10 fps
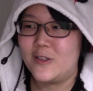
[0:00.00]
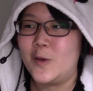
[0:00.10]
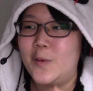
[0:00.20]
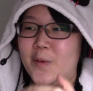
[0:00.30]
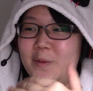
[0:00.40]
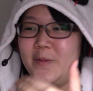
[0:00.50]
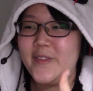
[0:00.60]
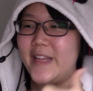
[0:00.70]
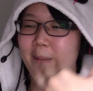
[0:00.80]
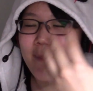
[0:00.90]
So
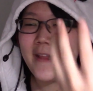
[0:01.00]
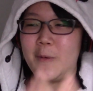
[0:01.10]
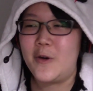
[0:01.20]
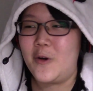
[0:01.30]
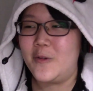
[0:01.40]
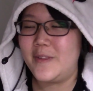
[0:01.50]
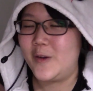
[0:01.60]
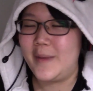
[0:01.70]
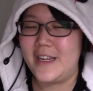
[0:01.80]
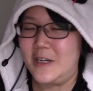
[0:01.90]
they
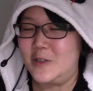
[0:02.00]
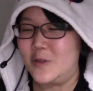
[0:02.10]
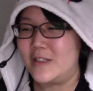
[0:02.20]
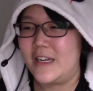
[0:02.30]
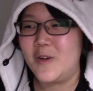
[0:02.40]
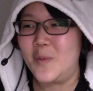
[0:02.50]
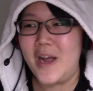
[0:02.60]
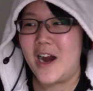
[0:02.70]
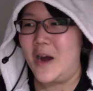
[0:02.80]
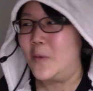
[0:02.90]
were making a joke like,
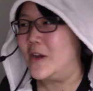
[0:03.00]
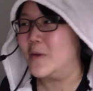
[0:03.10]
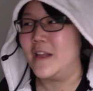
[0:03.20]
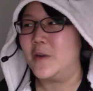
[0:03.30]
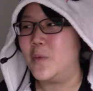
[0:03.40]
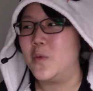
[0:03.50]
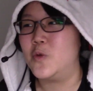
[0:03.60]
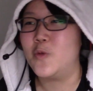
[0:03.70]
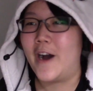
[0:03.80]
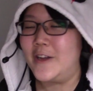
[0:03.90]
where are you, like,
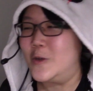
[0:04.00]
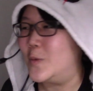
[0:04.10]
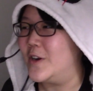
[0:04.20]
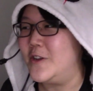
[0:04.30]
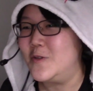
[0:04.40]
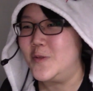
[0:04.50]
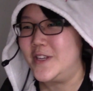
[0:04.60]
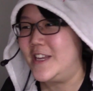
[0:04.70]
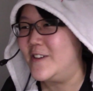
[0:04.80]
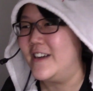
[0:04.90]
who are you, what are you
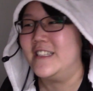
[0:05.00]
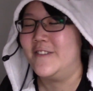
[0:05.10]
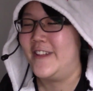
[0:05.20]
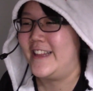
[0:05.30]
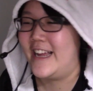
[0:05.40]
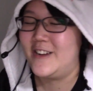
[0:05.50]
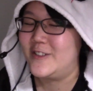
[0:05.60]
doing here, and stuff like that.